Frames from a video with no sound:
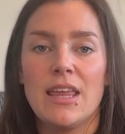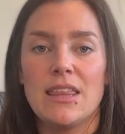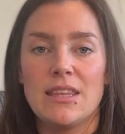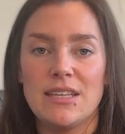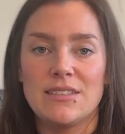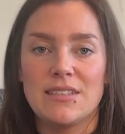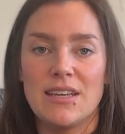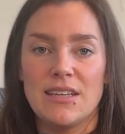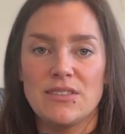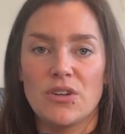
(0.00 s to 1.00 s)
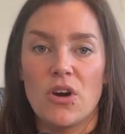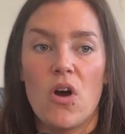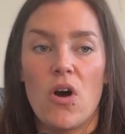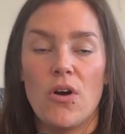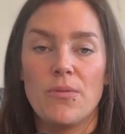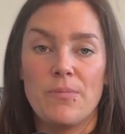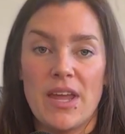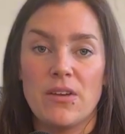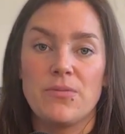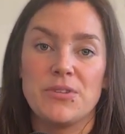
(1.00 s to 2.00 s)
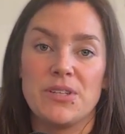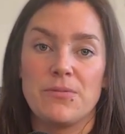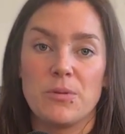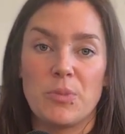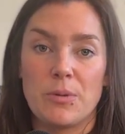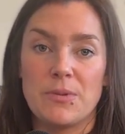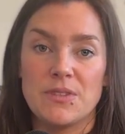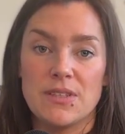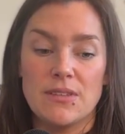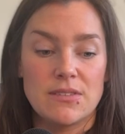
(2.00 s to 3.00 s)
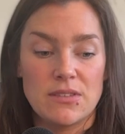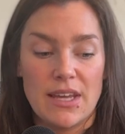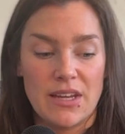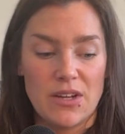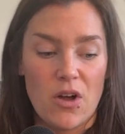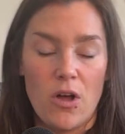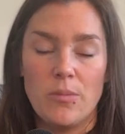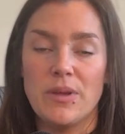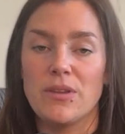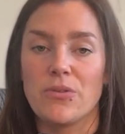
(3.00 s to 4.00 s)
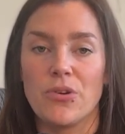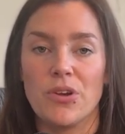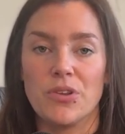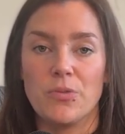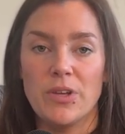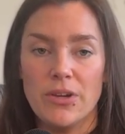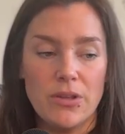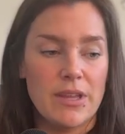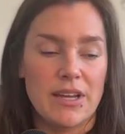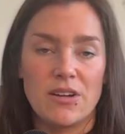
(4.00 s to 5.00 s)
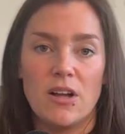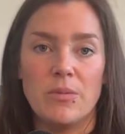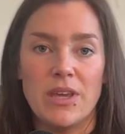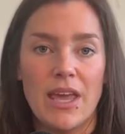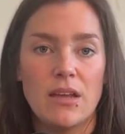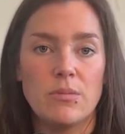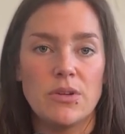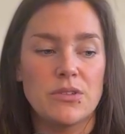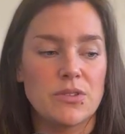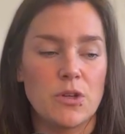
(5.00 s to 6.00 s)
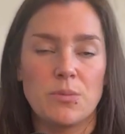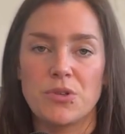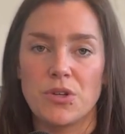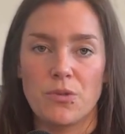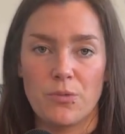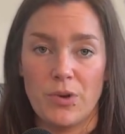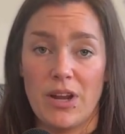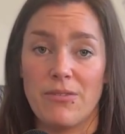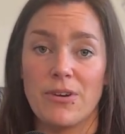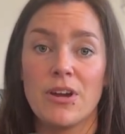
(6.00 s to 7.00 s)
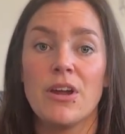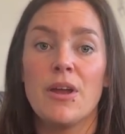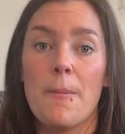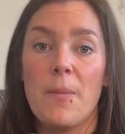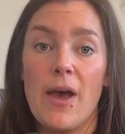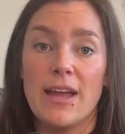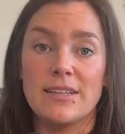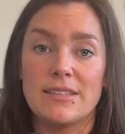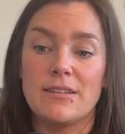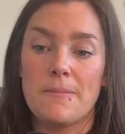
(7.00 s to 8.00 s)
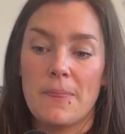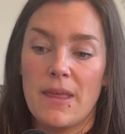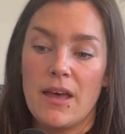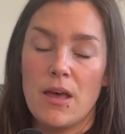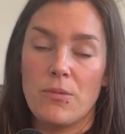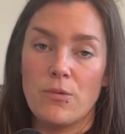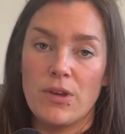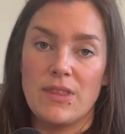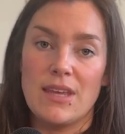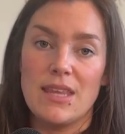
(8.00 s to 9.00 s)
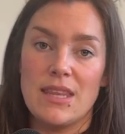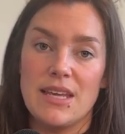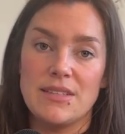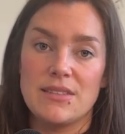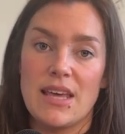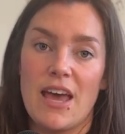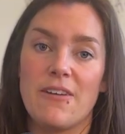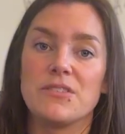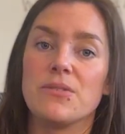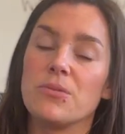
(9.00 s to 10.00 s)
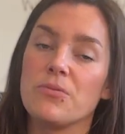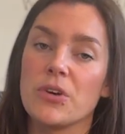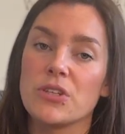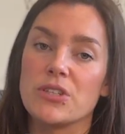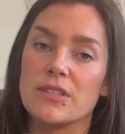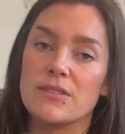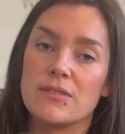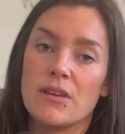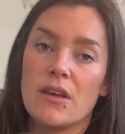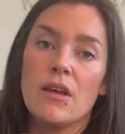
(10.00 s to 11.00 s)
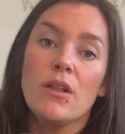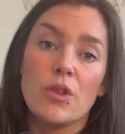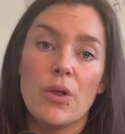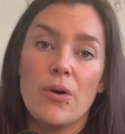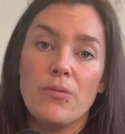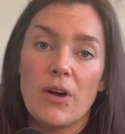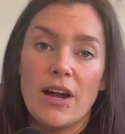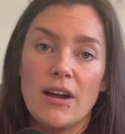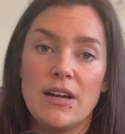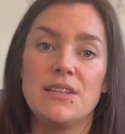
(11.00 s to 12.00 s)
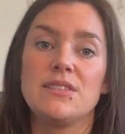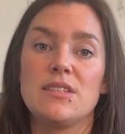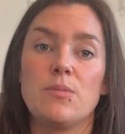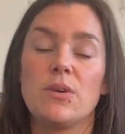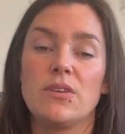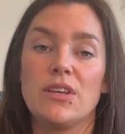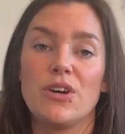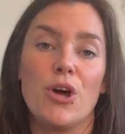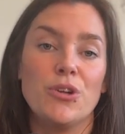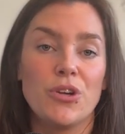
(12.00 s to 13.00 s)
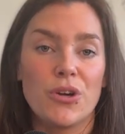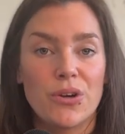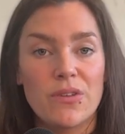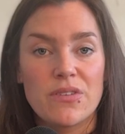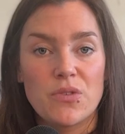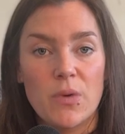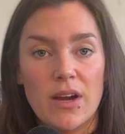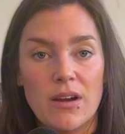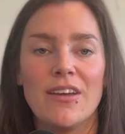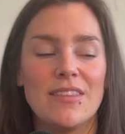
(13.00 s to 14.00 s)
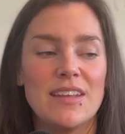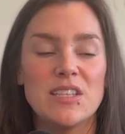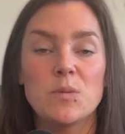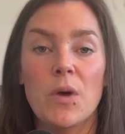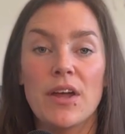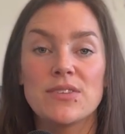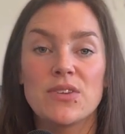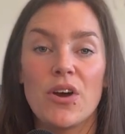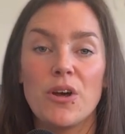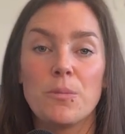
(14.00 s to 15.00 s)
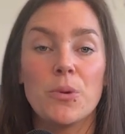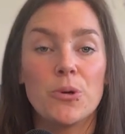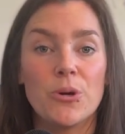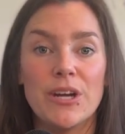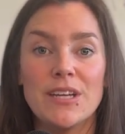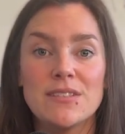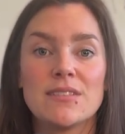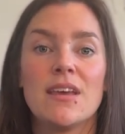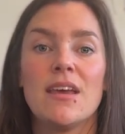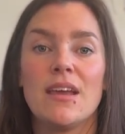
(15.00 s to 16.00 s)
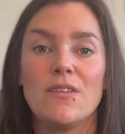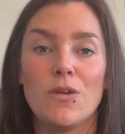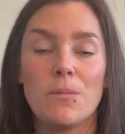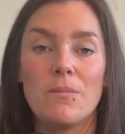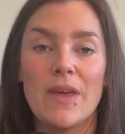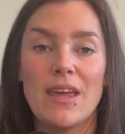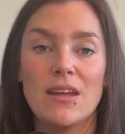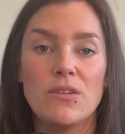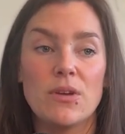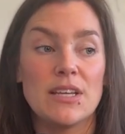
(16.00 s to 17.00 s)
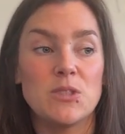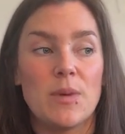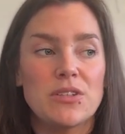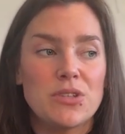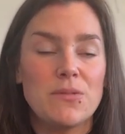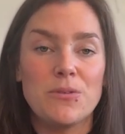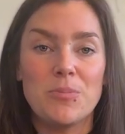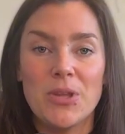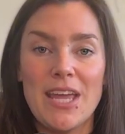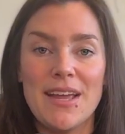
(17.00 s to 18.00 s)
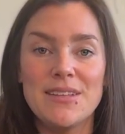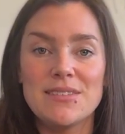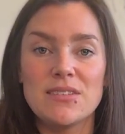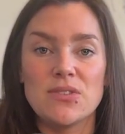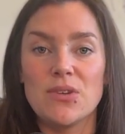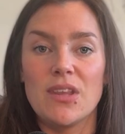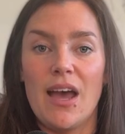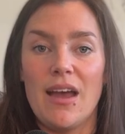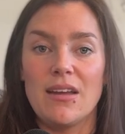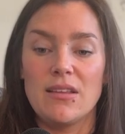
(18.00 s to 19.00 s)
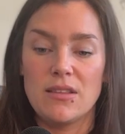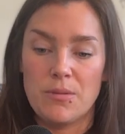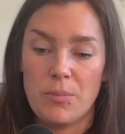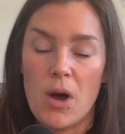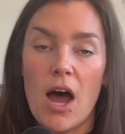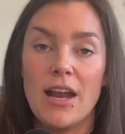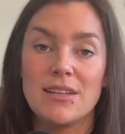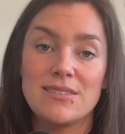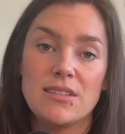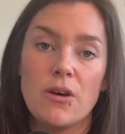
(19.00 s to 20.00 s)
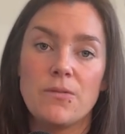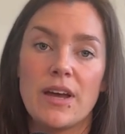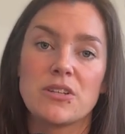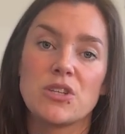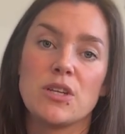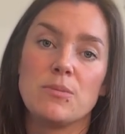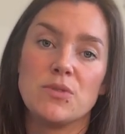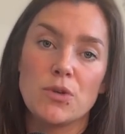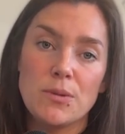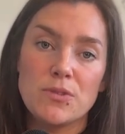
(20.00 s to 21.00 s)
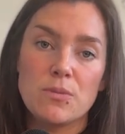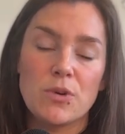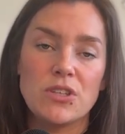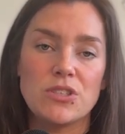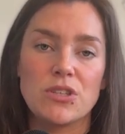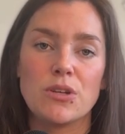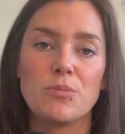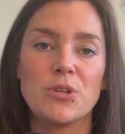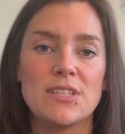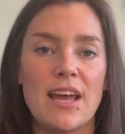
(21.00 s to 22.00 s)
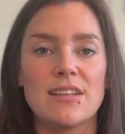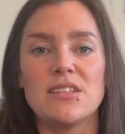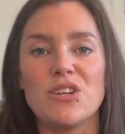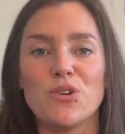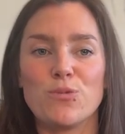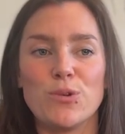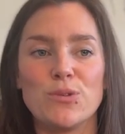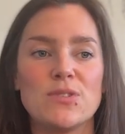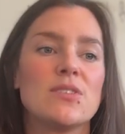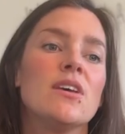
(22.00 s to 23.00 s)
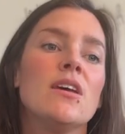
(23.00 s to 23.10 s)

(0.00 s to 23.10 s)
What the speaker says: These clays are all made for different purposes. They can all be thrown on the wheel, they can all be hand-built, sculpture, whatever. But within this, they have different functions. Low fire is typically called earthenware. These pots are porous and they're made especially for plants so that the pot itself actually absorbs the moisture, protecting your roots